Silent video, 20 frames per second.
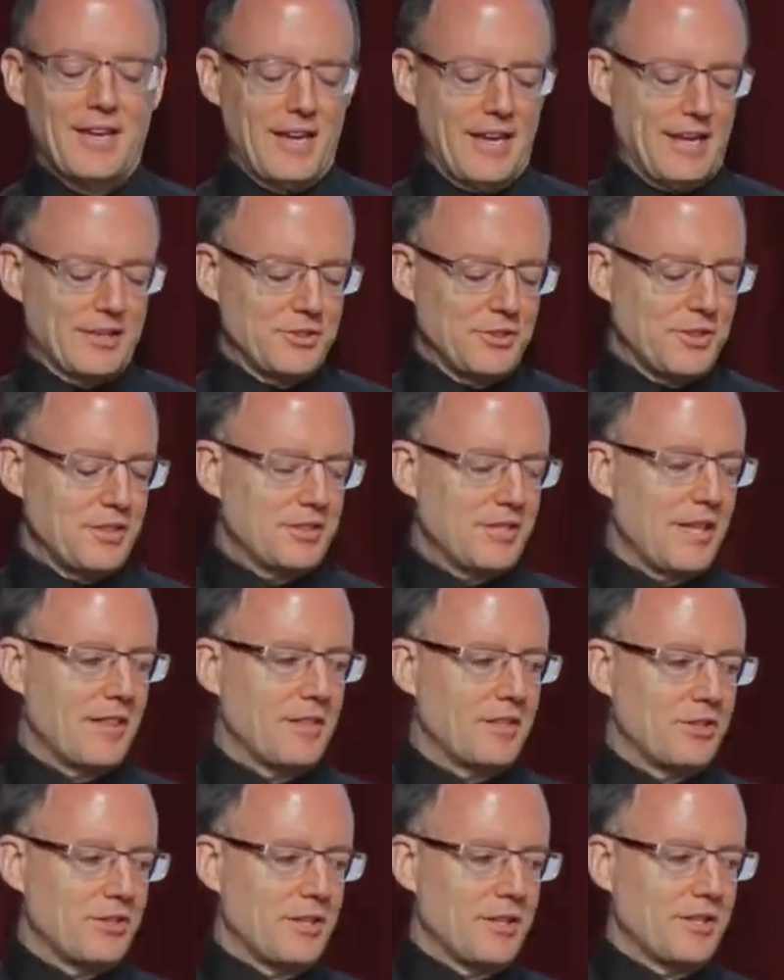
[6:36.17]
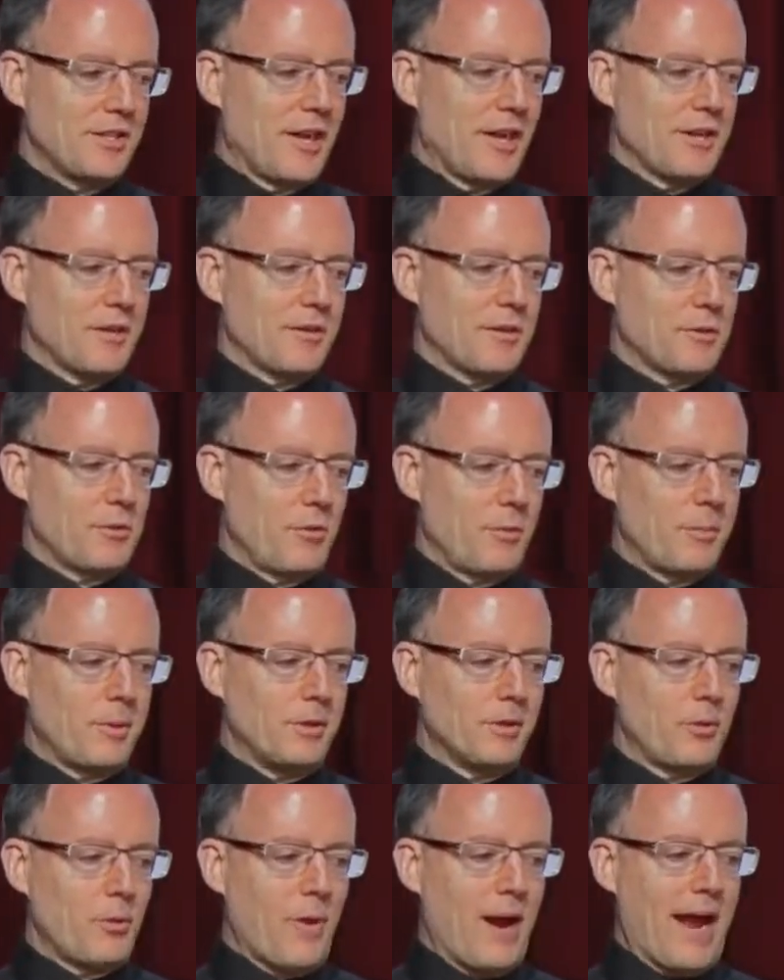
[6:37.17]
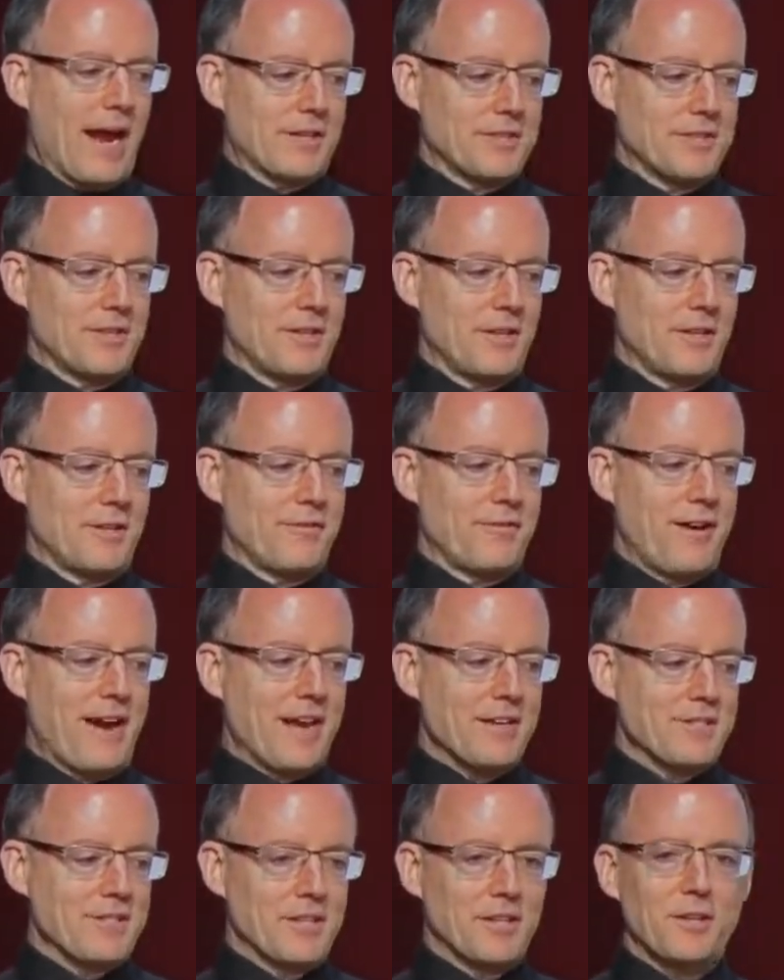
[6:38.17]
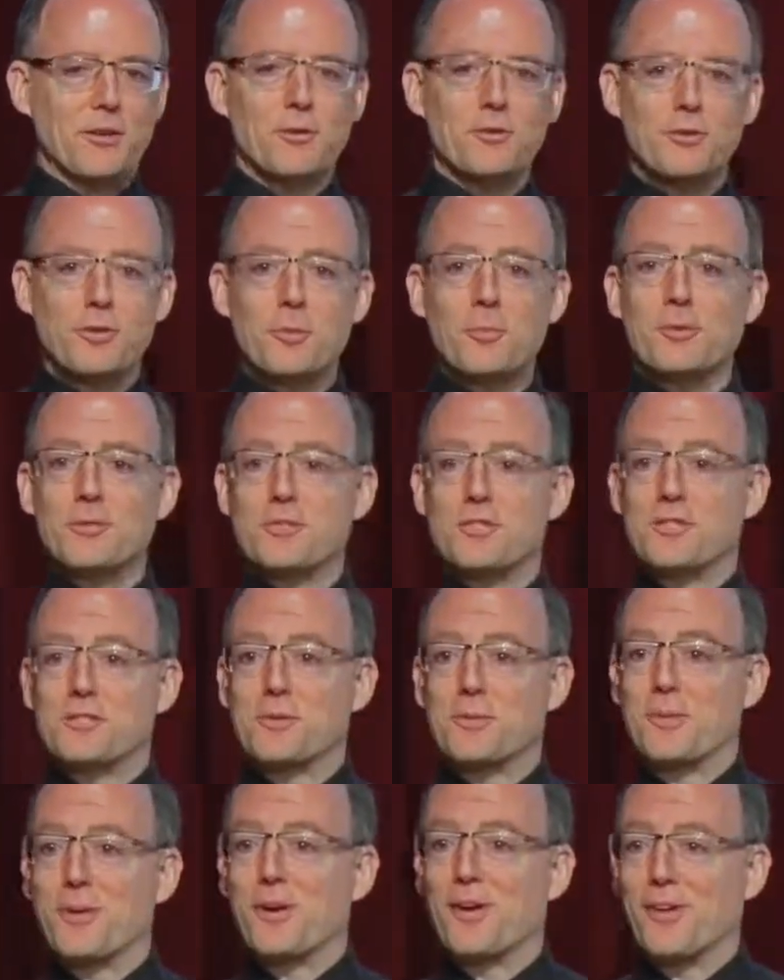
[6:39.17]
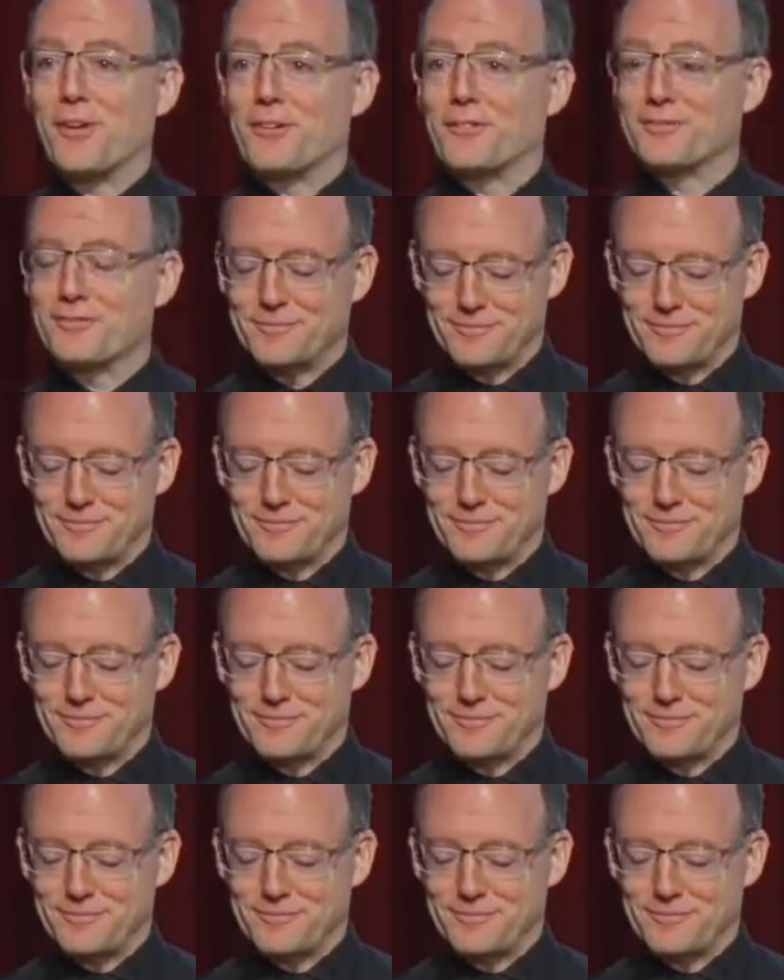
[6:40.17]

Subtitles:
And she said that she had gone to the criminal quacks and done the fasting, and her tumors disappeared.